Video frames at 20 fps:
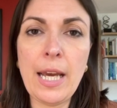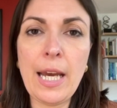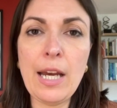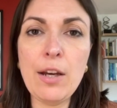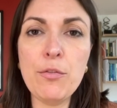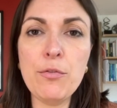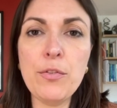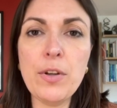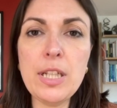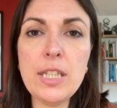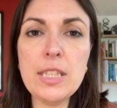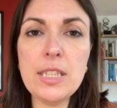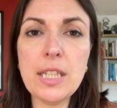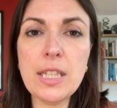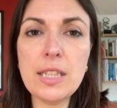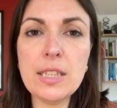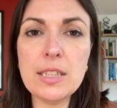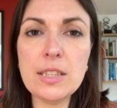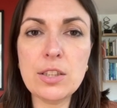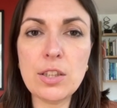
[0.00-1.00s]
Our
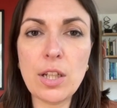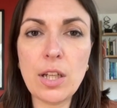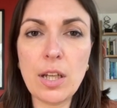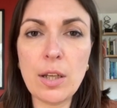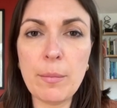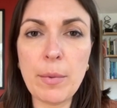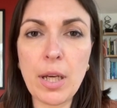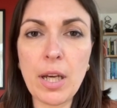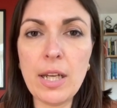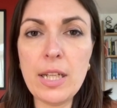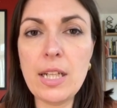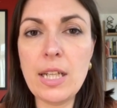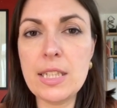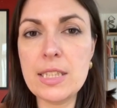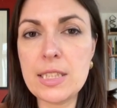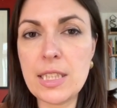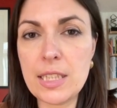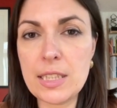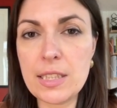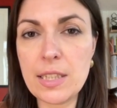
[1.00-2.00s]
findings
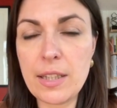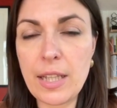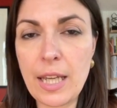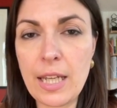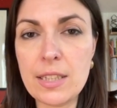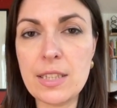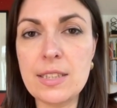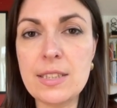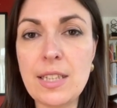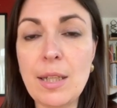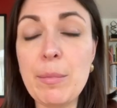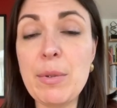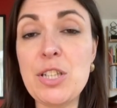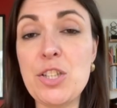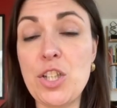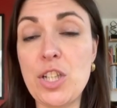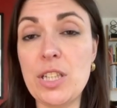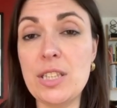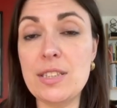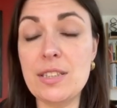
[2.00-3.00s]
highlighted that
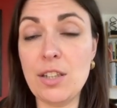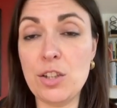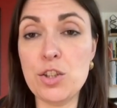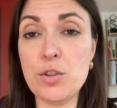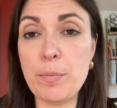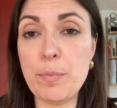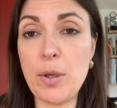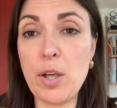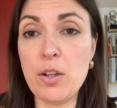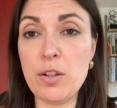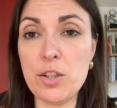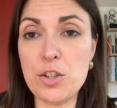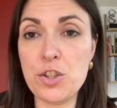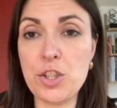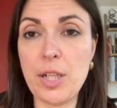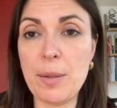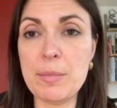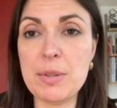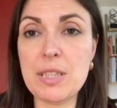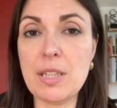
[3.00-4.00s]
establishing such
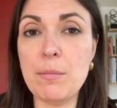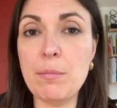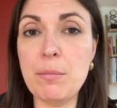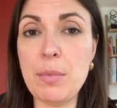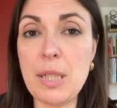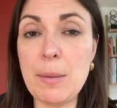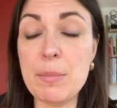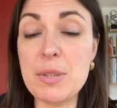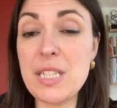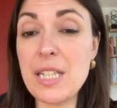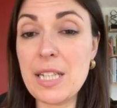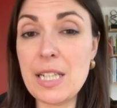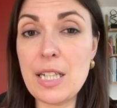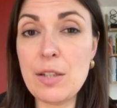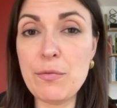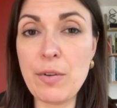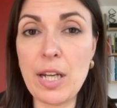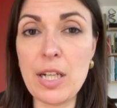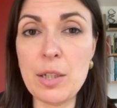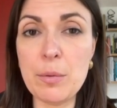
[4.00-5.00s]
partnerships can be
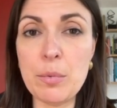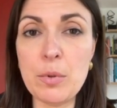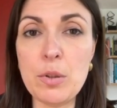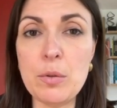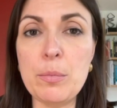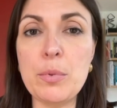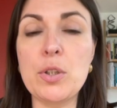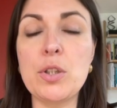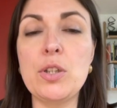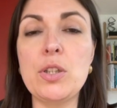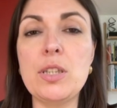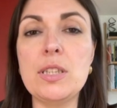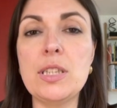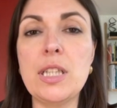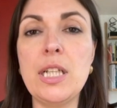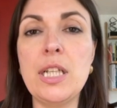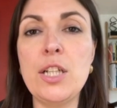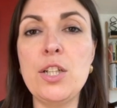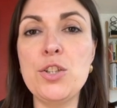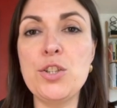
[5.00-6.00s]
particularly valuable
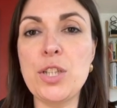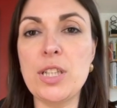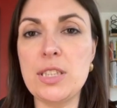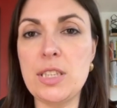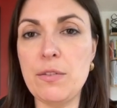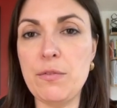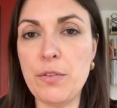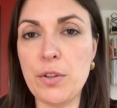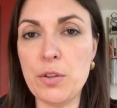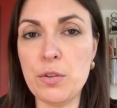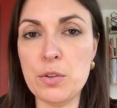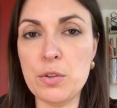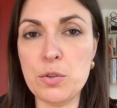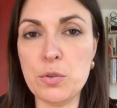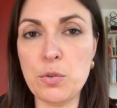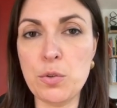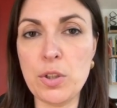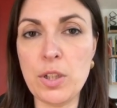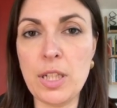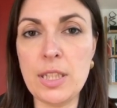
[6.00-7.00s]
because
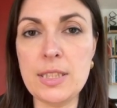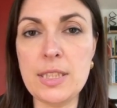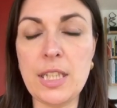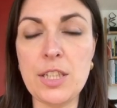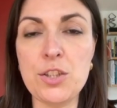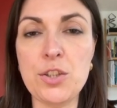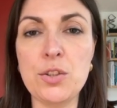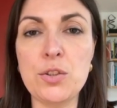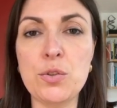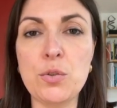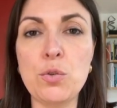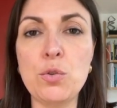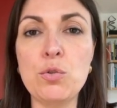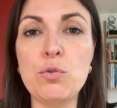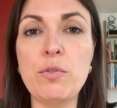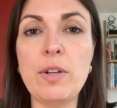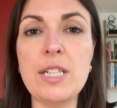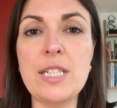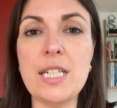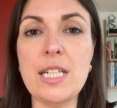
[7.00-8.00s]
GESI-focused organisations
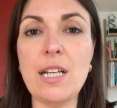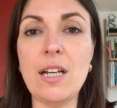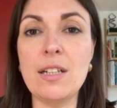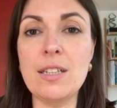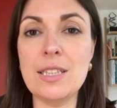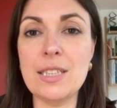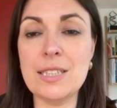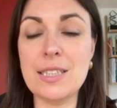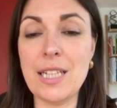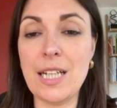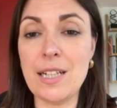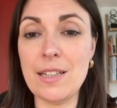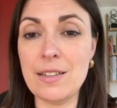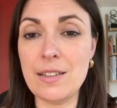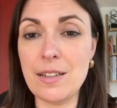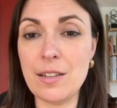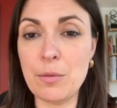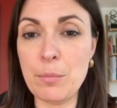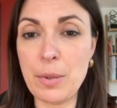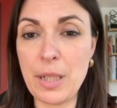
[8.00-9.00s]
already
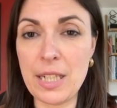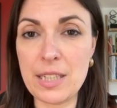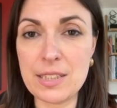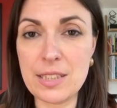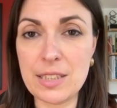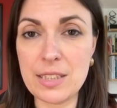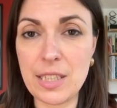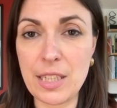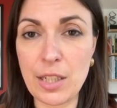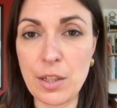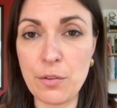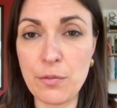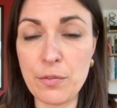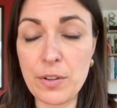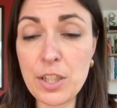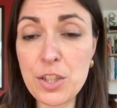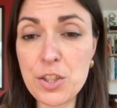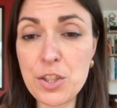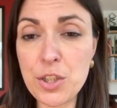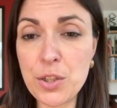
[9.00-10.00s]
understand the complexity of
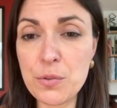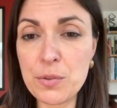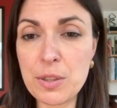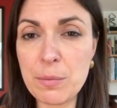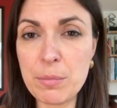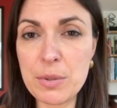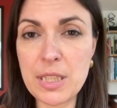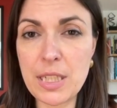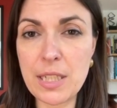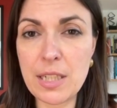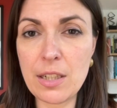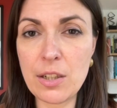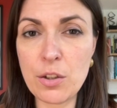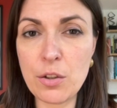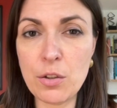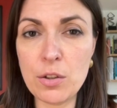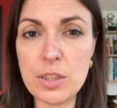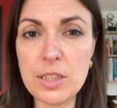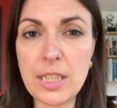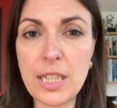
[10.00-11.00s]
issues in particular
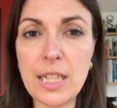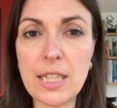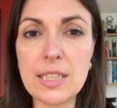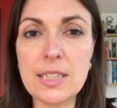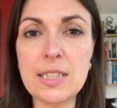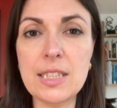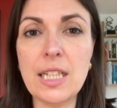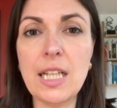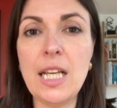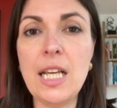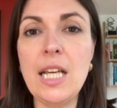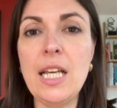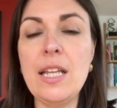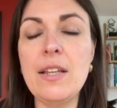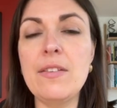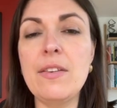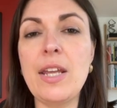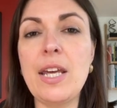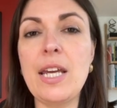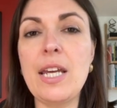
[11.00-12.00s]
contexts.
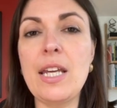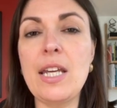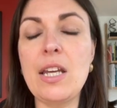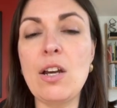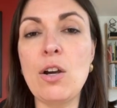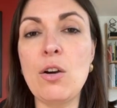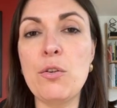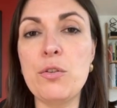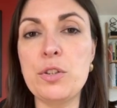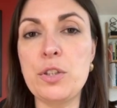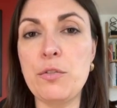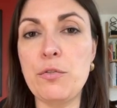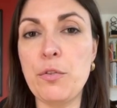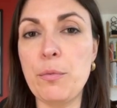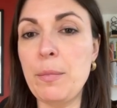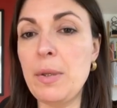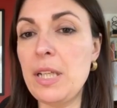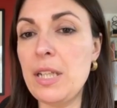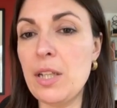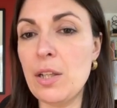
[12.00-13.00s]
They are already
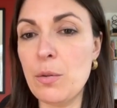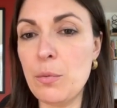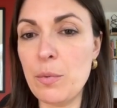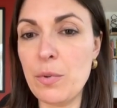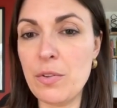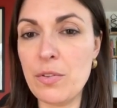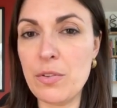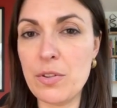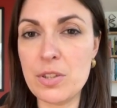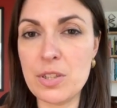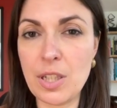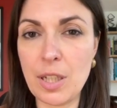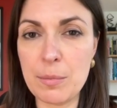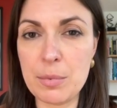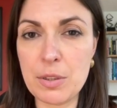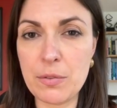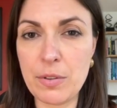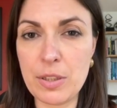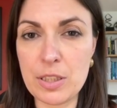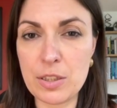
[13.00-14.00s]
familiar with the
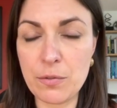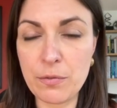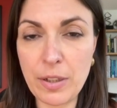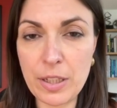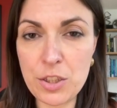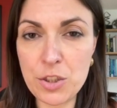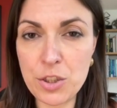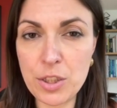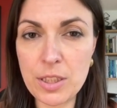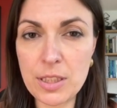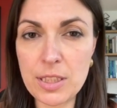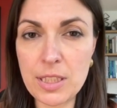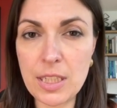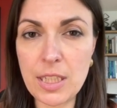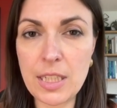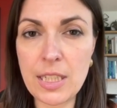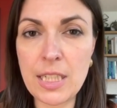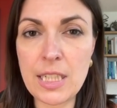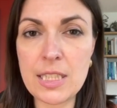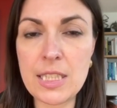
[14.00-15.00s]
types of interventions that
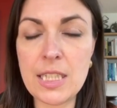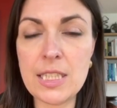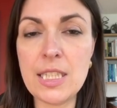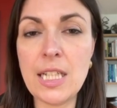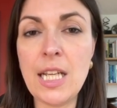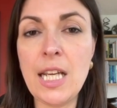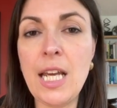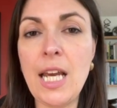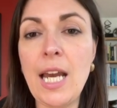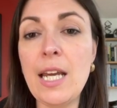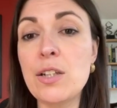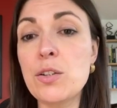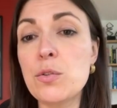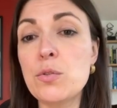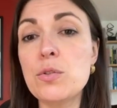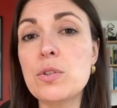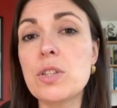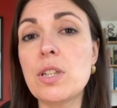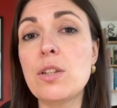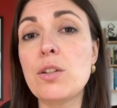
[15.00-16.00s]
are needed and
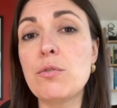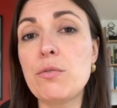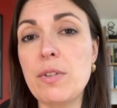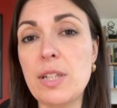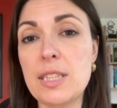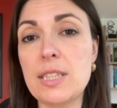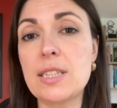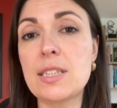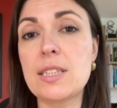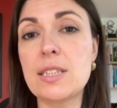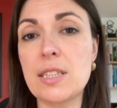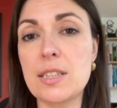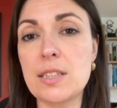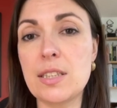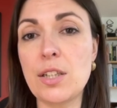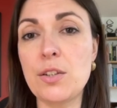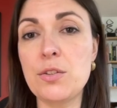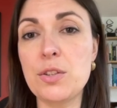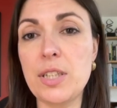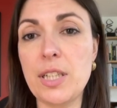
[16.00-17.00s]
also the risks
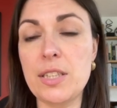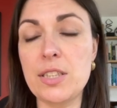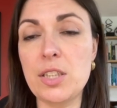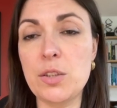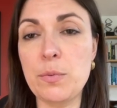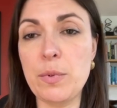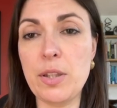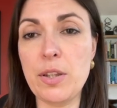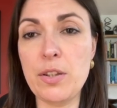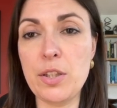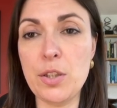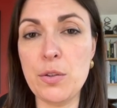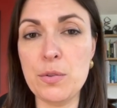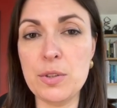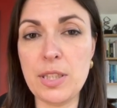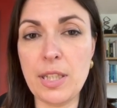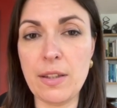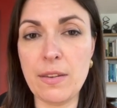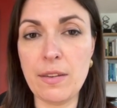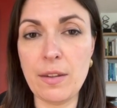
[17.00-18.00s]
associated with
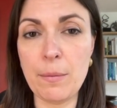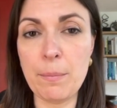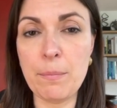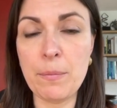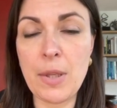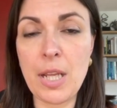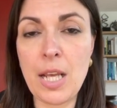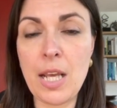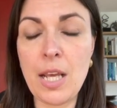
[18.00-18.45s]
using them.